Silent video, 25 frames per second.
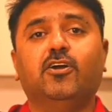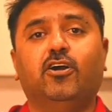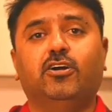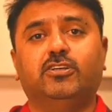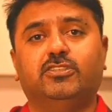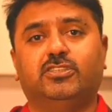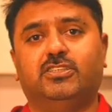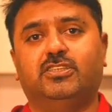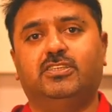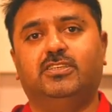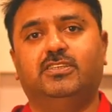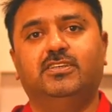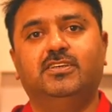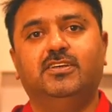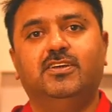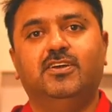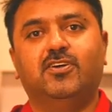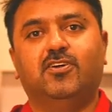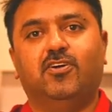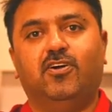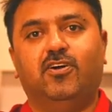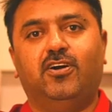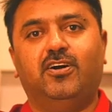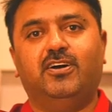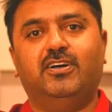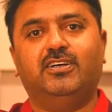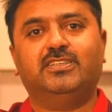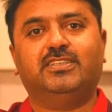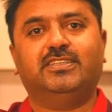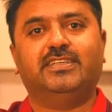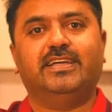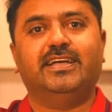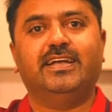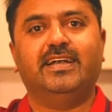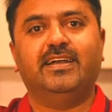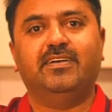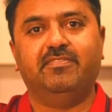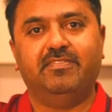cost
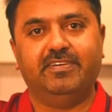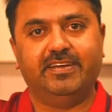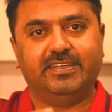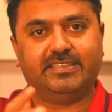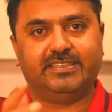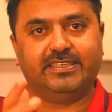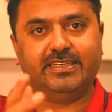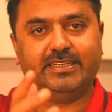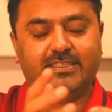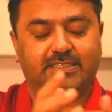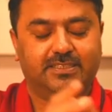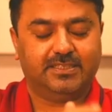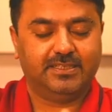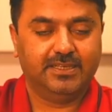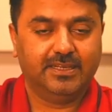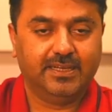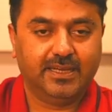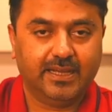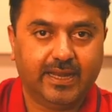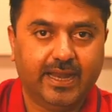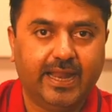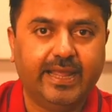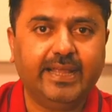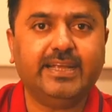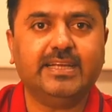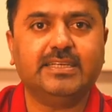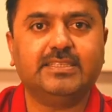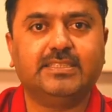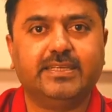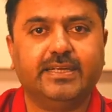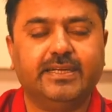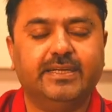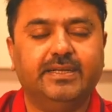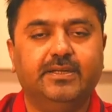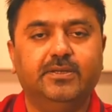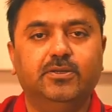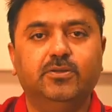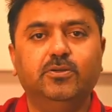and wastage. Like I
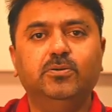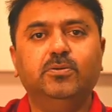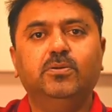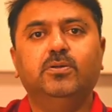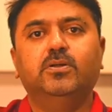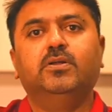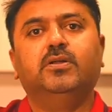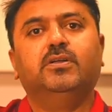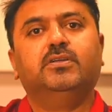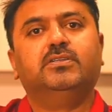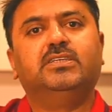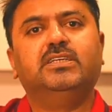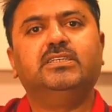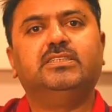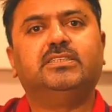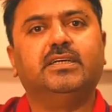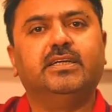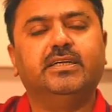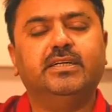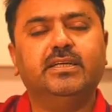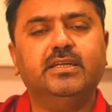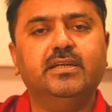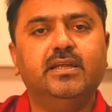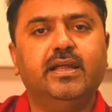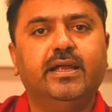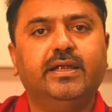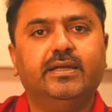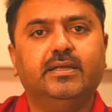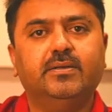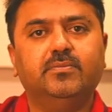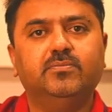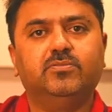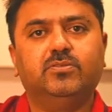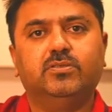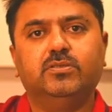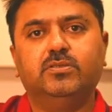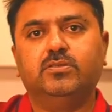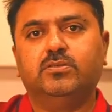said, see, certain
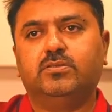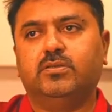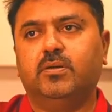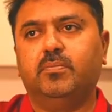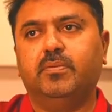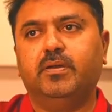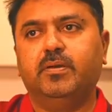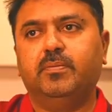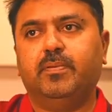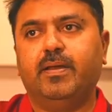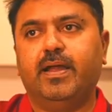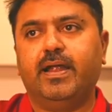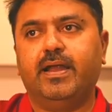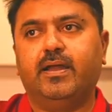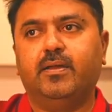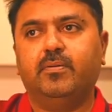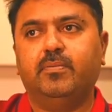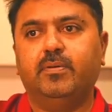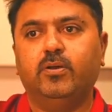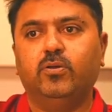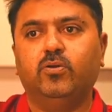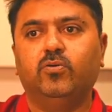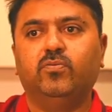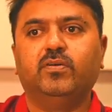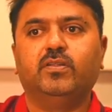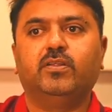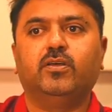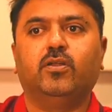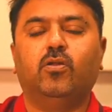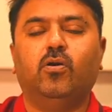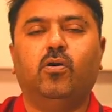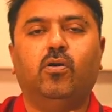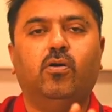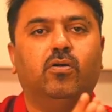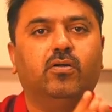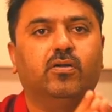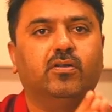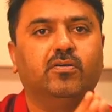items, if somebody planned a menu with a
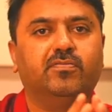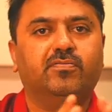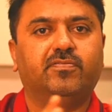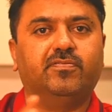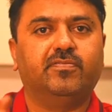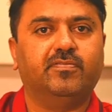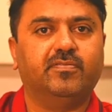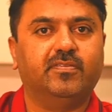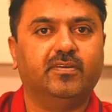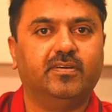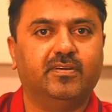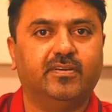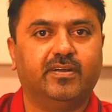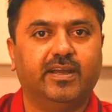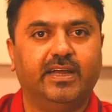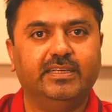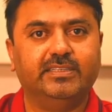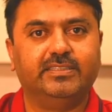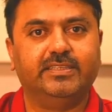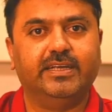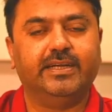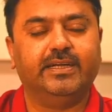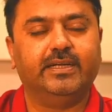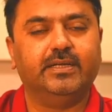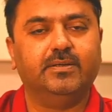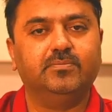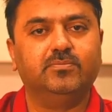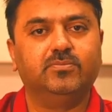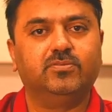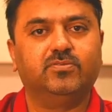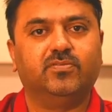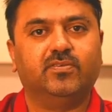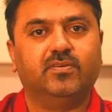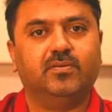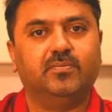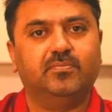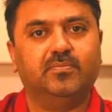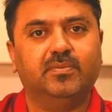lot of rice
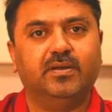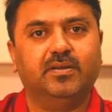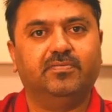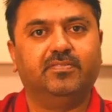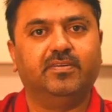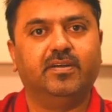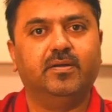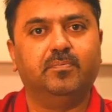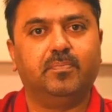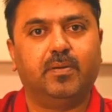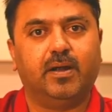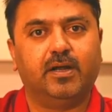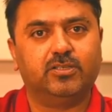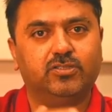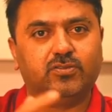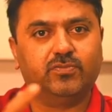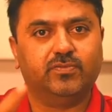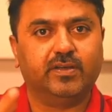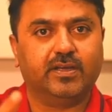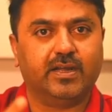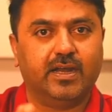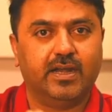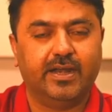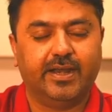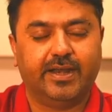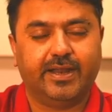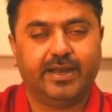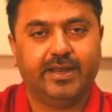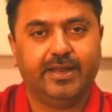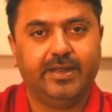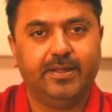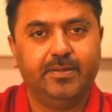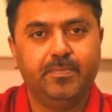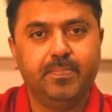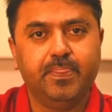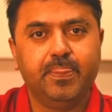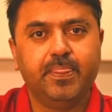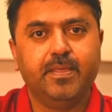items from different parts of the
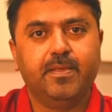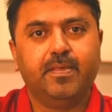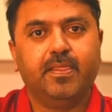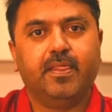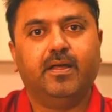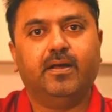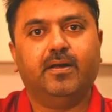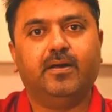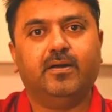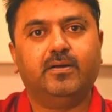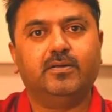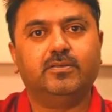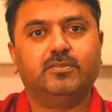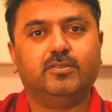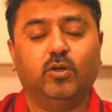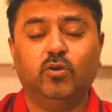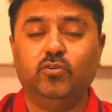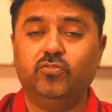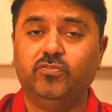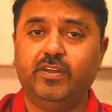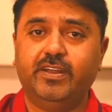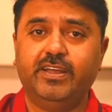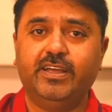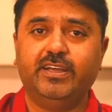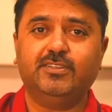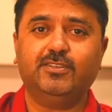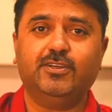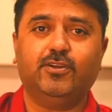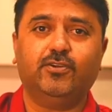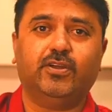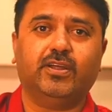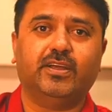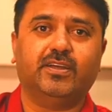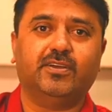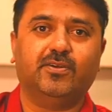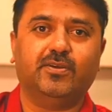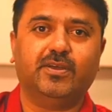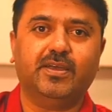country, sounds very
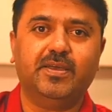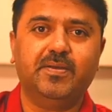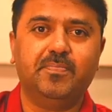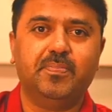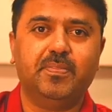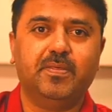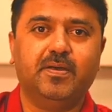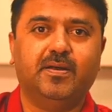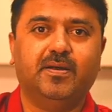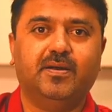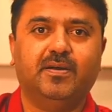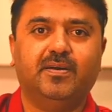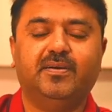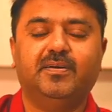exotic. Okay,